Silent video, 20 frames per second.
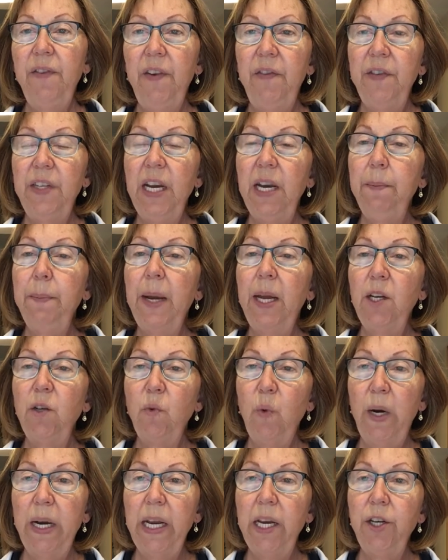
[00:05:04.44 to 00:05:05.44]
15 by
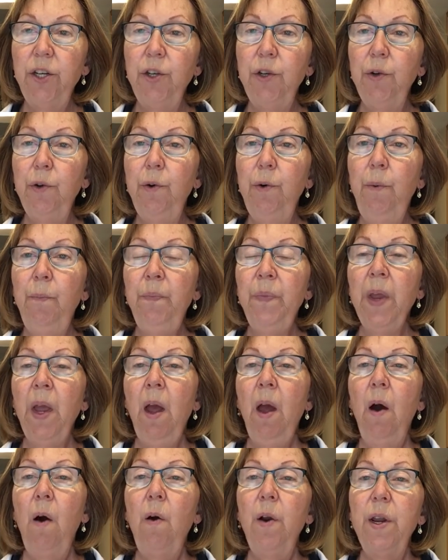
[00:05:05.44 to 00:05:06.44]
22,
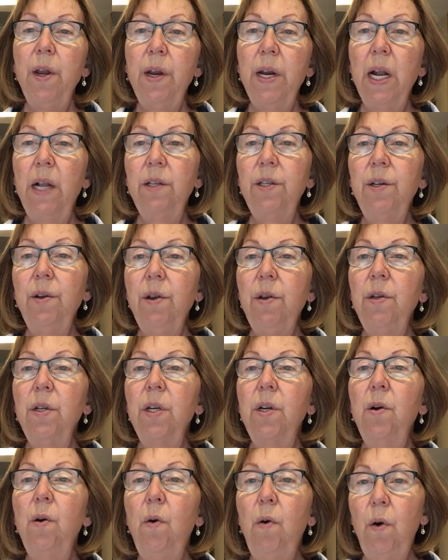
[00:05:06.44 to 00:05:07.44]
or you can also use a
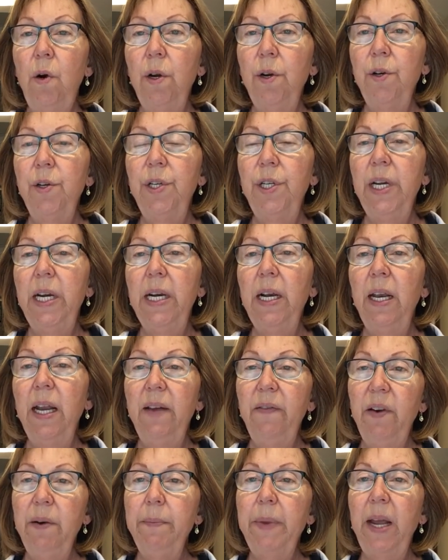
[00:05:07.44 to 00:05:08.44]
quarter sheet,
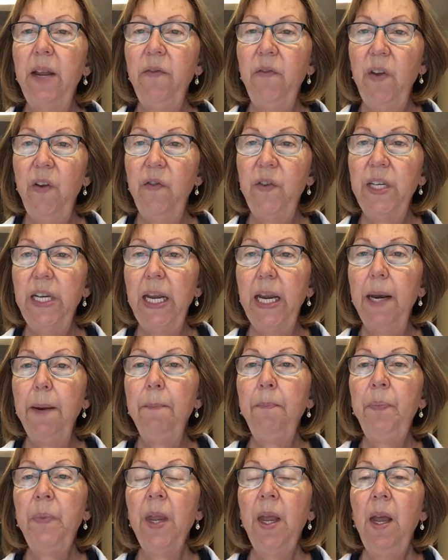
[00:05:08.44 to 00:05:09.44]
11 by 15,
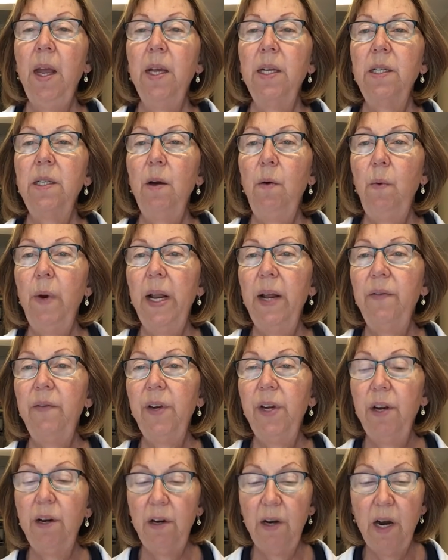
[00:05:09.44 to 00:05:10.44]
so whatever
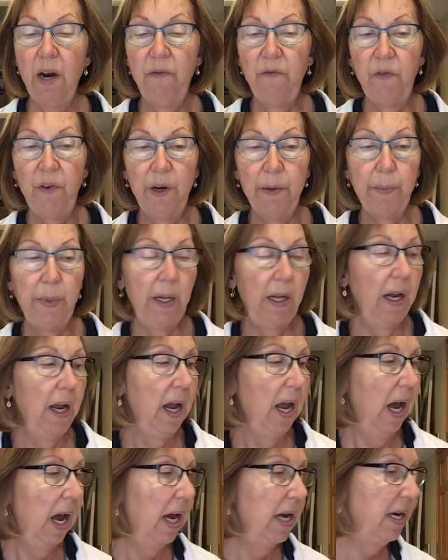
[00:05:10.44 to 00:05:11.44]
you're comfortable.
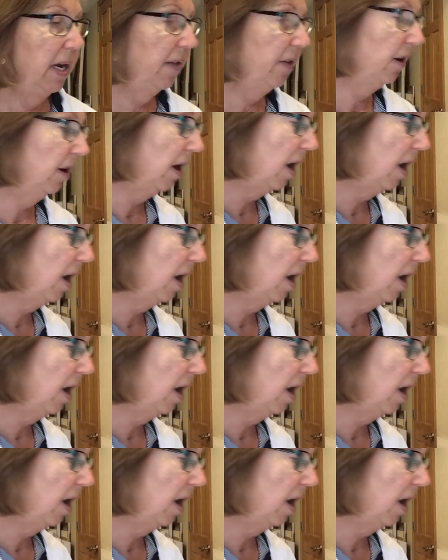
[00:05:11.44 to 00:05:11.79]
Another